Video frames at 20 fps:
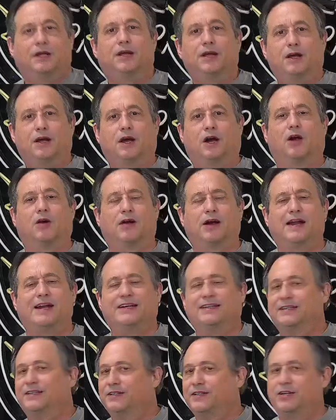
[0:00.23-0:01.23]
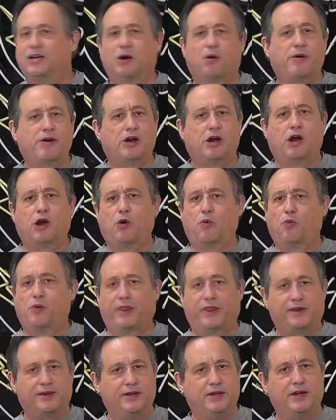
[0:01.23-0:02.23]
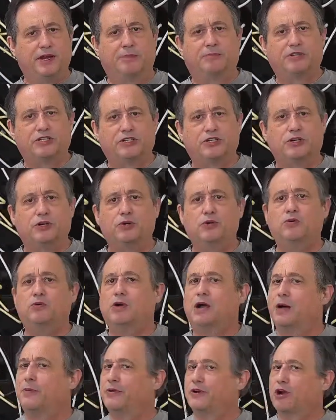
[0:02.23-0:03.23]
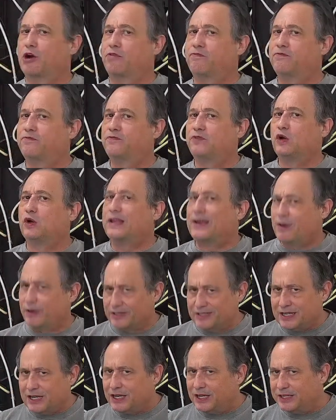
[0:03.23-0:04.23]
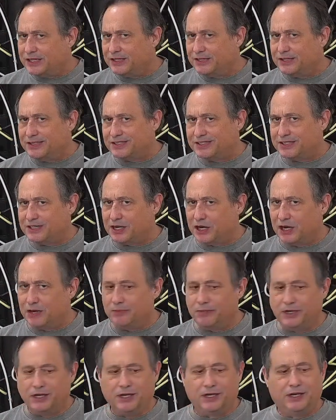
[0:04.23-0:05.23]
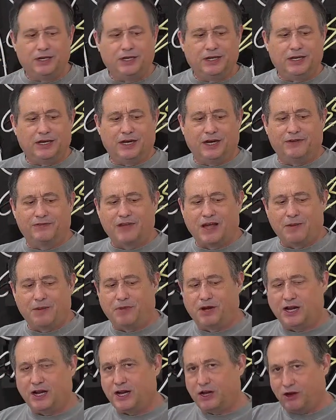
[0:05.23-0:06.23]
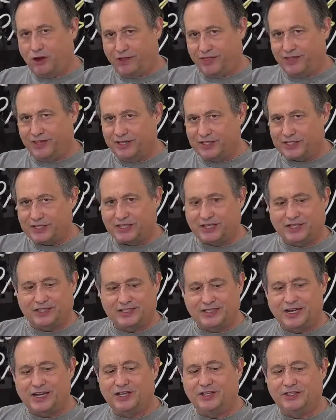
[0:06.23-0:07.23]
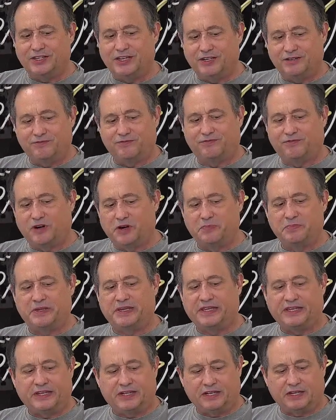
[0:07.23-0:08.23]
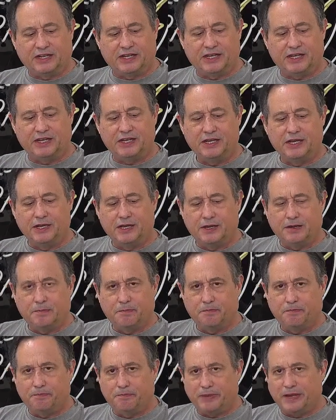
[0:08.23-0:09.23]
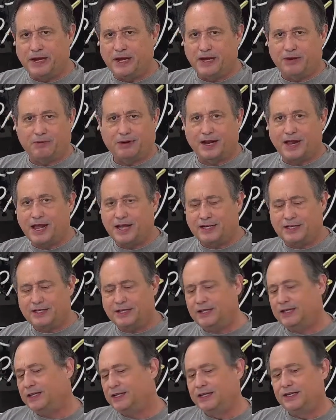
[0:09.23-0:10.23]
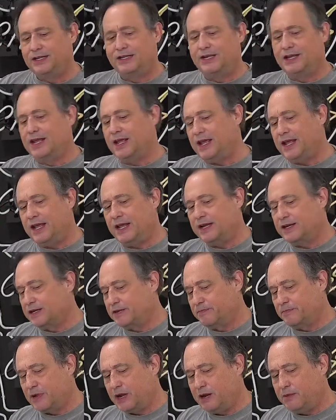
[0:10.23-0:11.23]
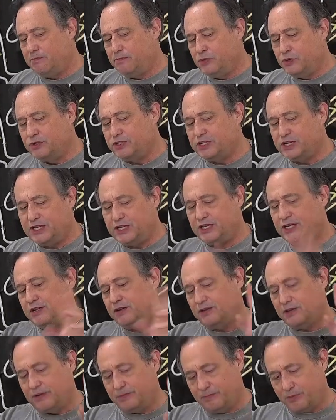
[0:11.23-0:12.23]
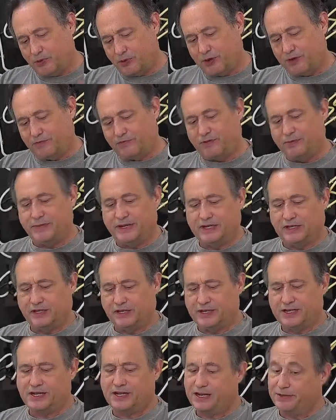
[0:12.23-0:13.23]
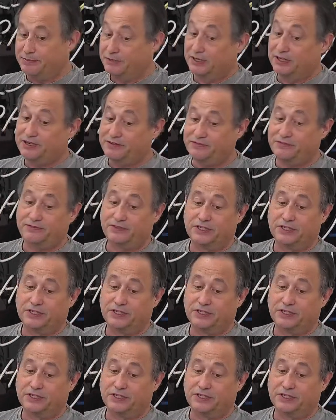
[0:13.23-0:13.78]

All right, here we are with number two. I'm going to go full out Italian this time. I've got my authentic Italian from Italy, Penne Regatta, and my Mutti imported from Italy, I believe,